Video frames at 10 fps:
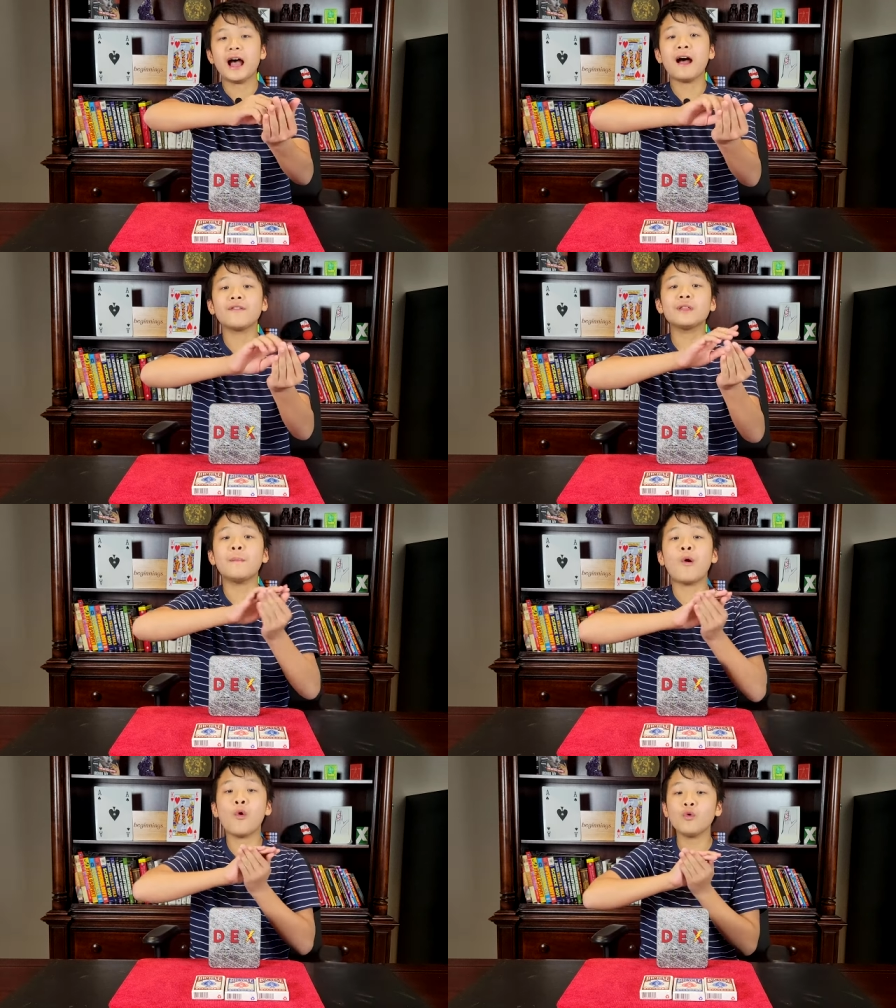have
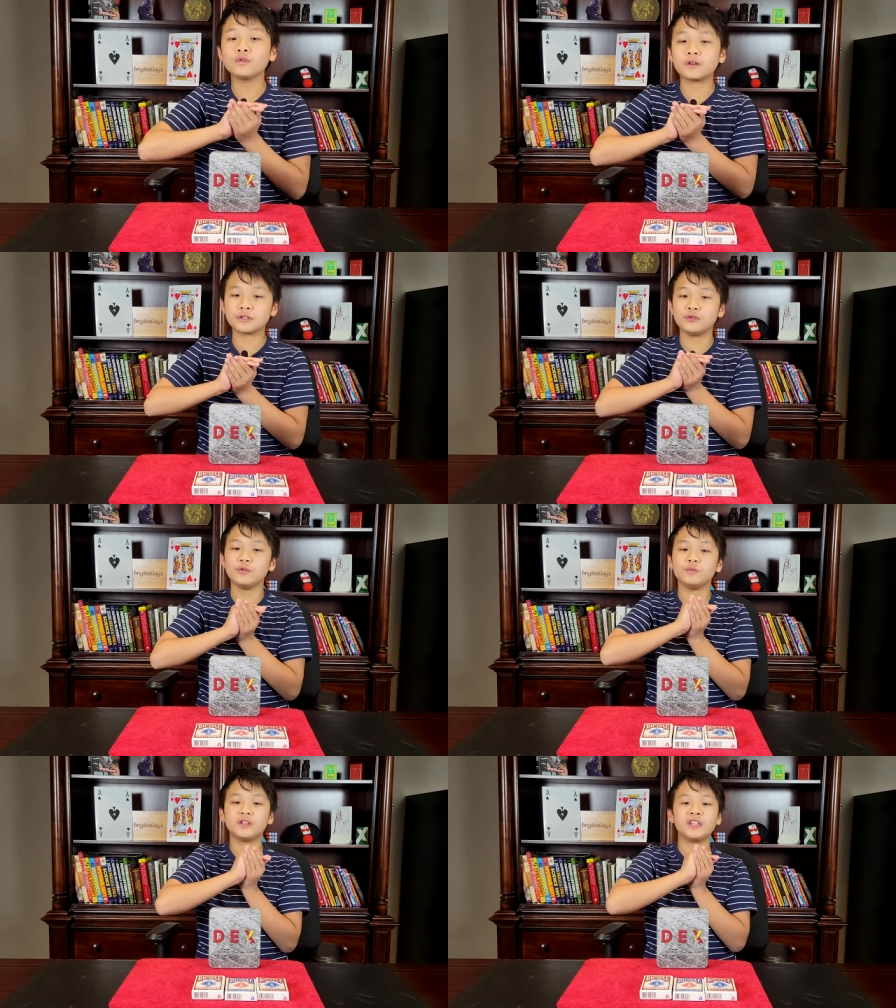them hold on
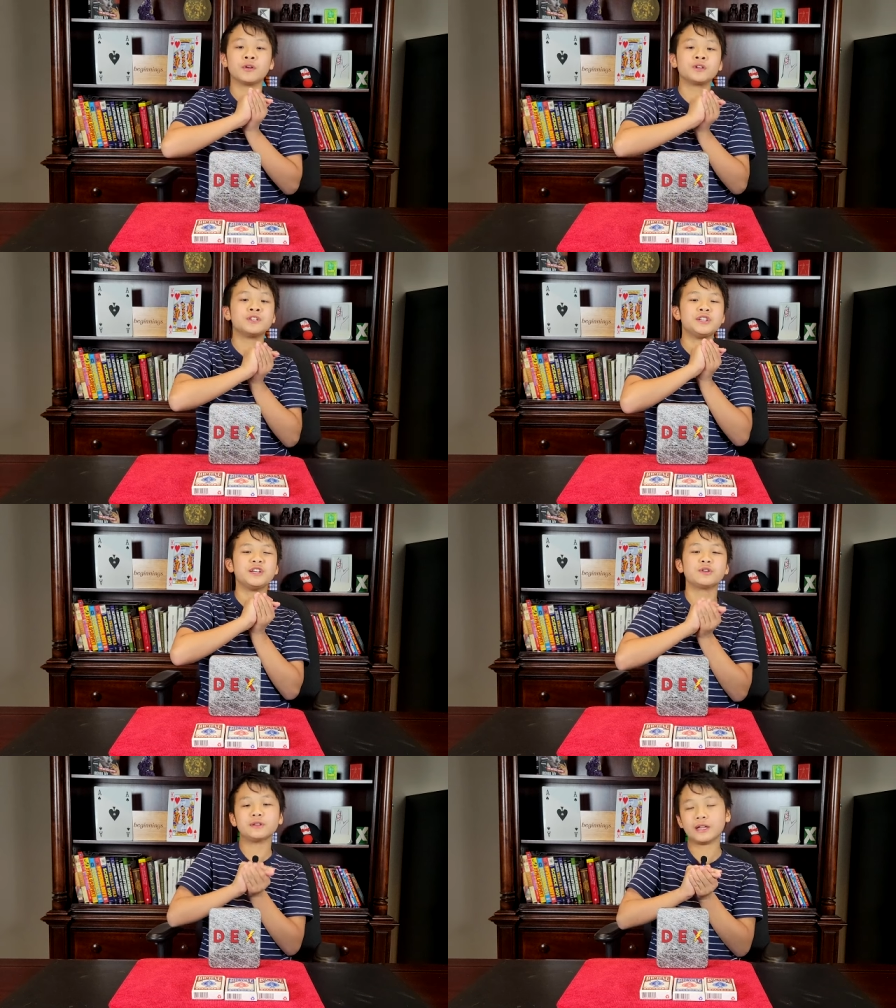to it with their
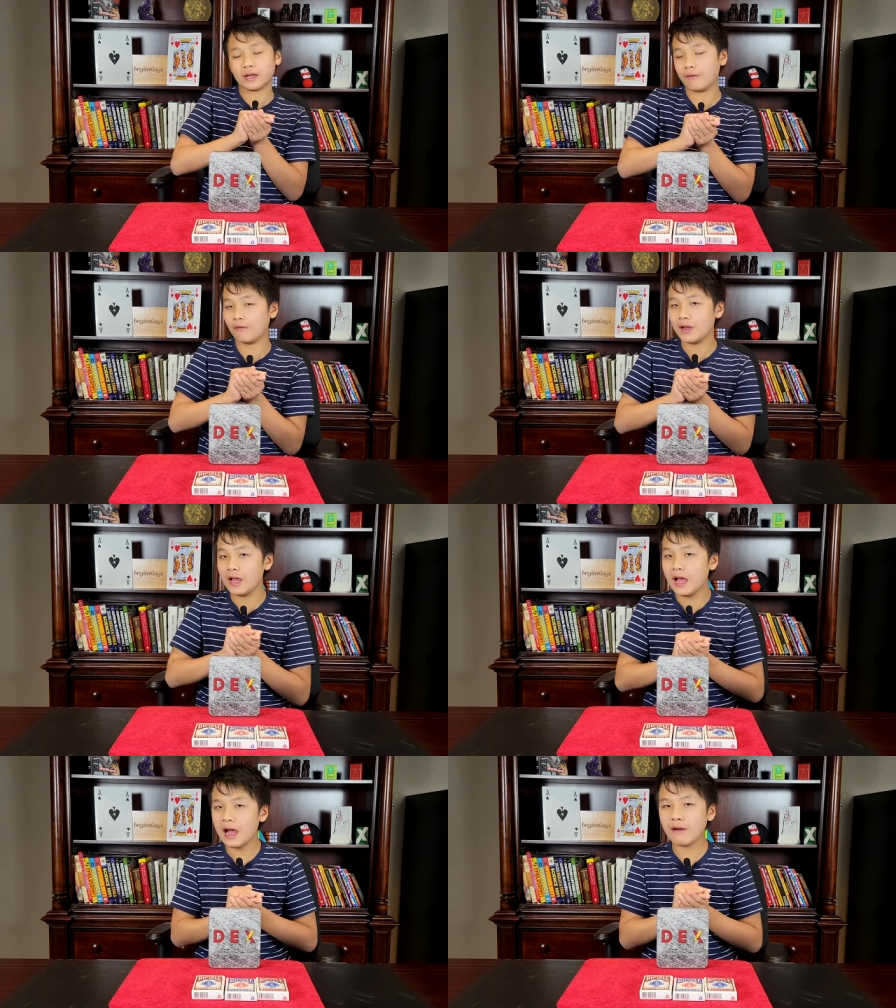dear life
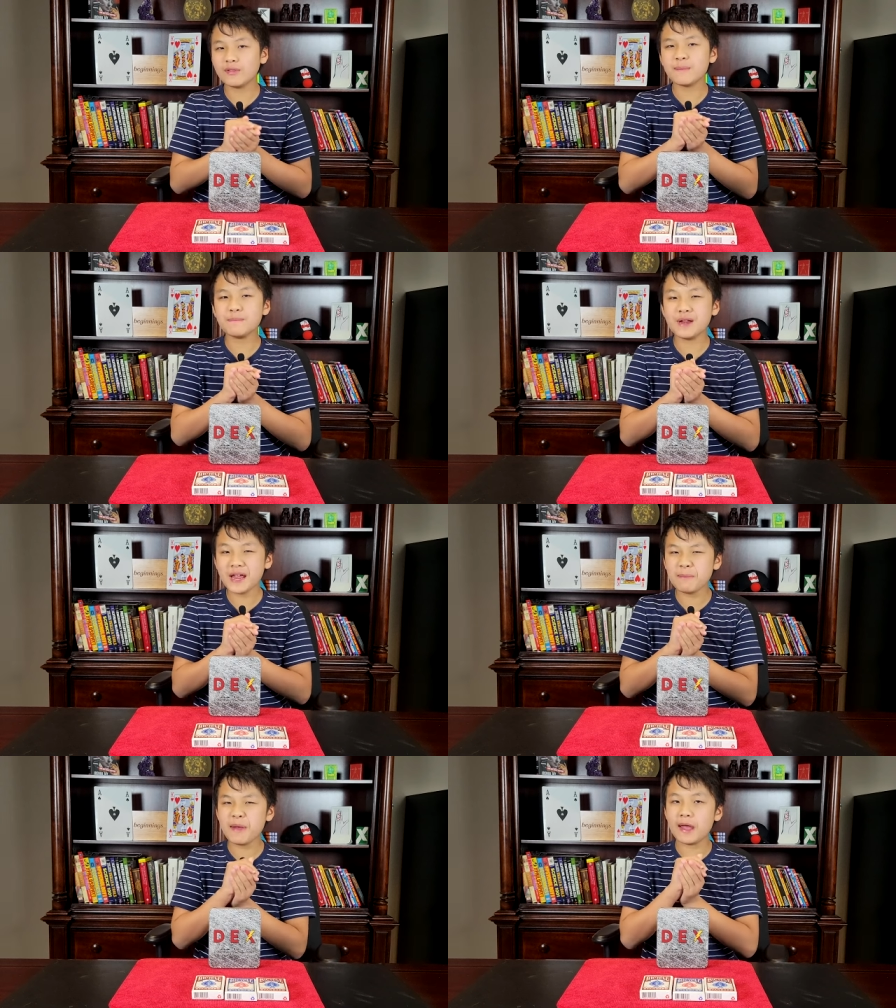have them
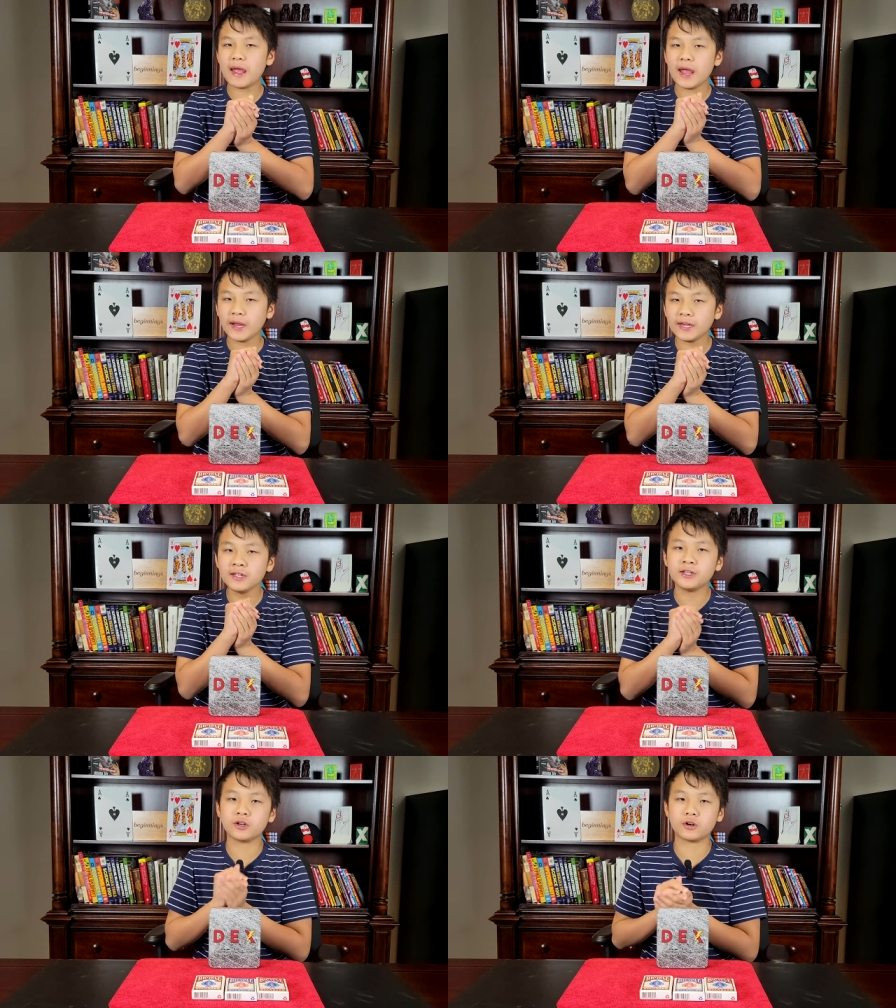name
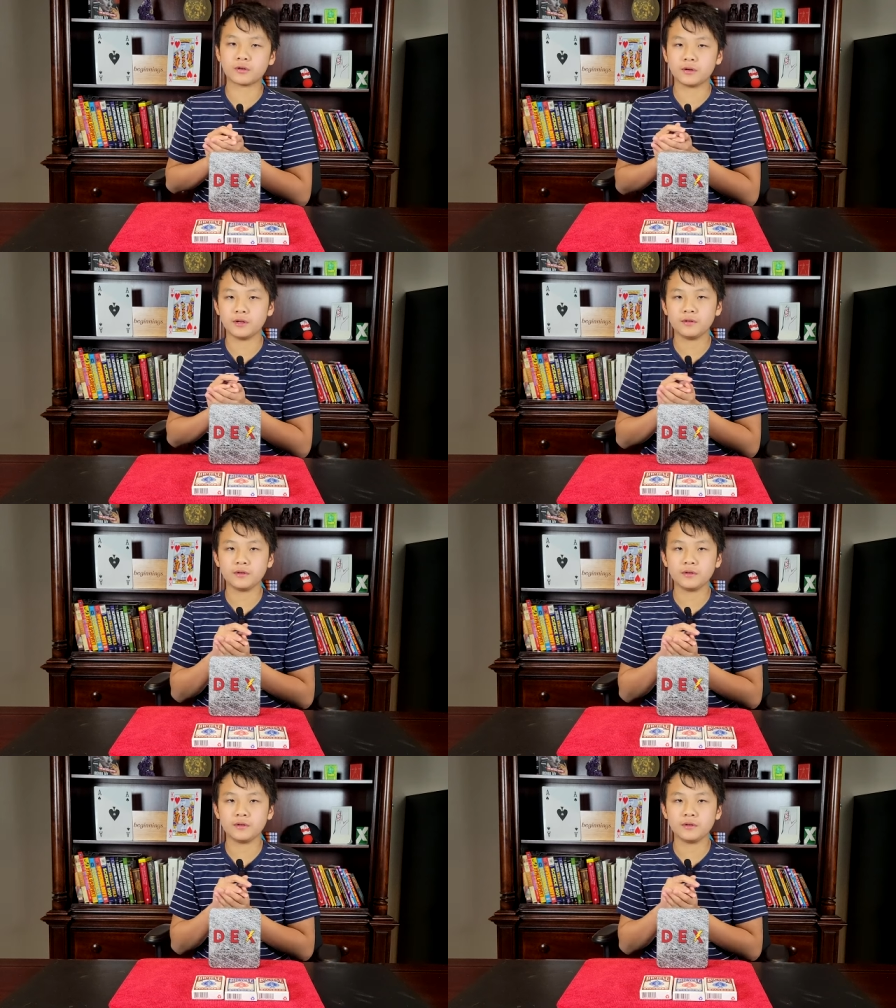any card